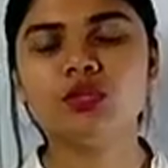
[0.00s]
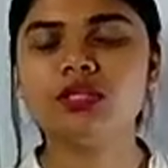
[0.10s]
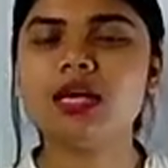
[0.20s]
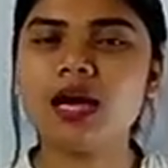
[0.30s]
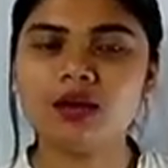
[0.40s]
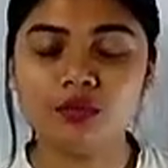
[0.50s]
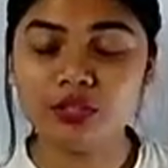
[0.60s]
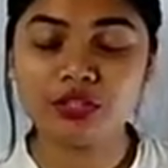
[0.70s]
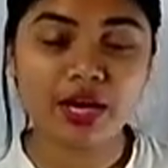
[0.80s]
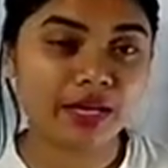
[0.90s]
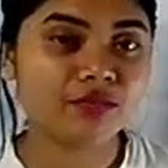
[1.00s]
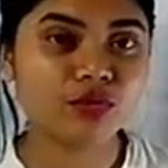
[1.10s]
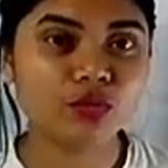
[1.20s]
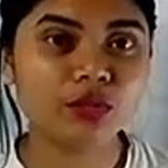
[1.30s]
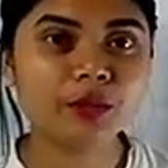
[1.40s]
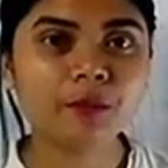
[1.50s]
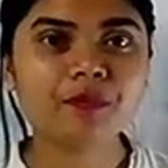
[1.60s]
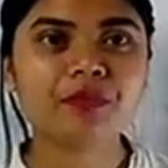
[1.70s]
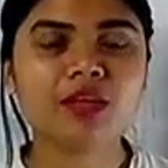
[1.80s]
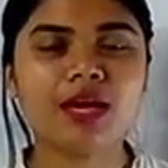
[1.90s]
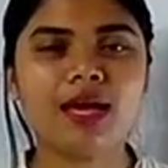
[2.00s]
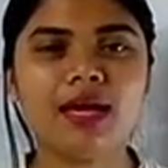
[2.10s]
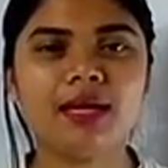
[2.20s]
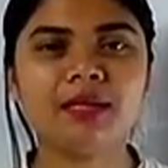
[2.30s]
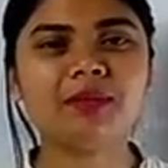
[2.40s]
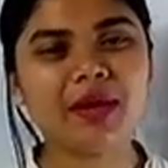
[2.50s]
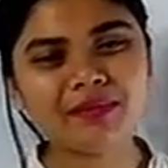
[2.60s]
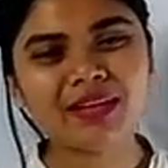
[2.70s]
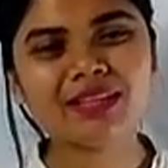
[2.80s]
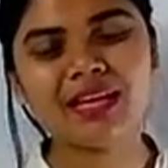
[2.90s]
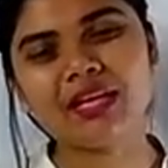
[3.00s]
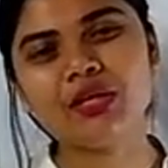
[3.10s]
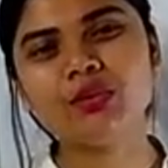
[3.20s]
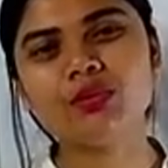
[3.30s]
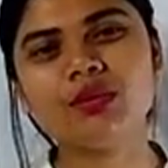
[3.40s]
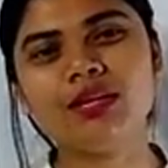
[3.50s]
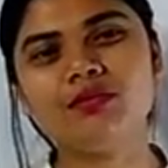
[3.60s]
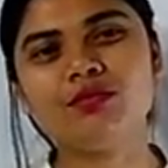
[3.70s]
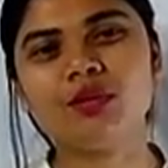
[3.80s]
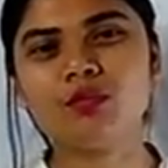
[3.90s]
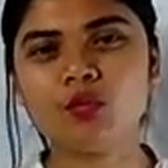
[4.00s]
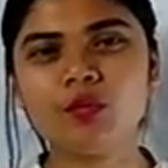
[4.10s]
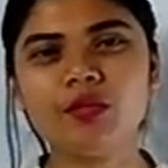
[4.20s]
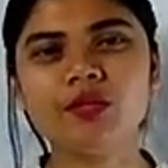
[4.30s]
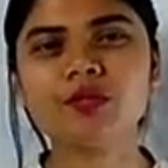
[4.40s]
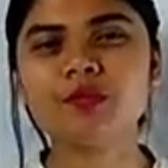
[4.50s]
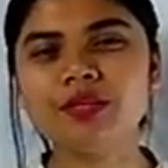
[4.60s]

which I have told you. And bye bye, thank you, and for more videos